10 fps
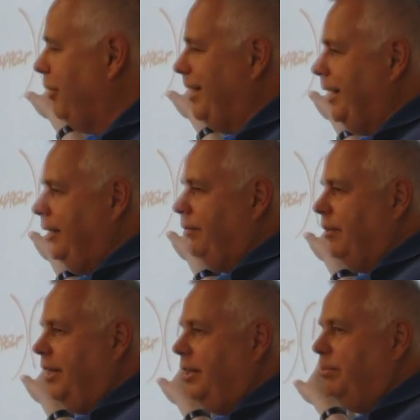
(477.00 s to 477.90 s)
80.8
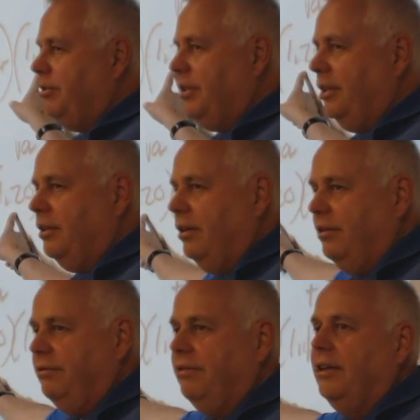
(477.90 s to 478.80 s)
for 80%
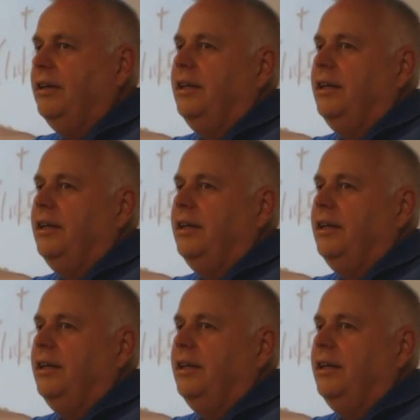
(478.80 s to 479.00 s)
of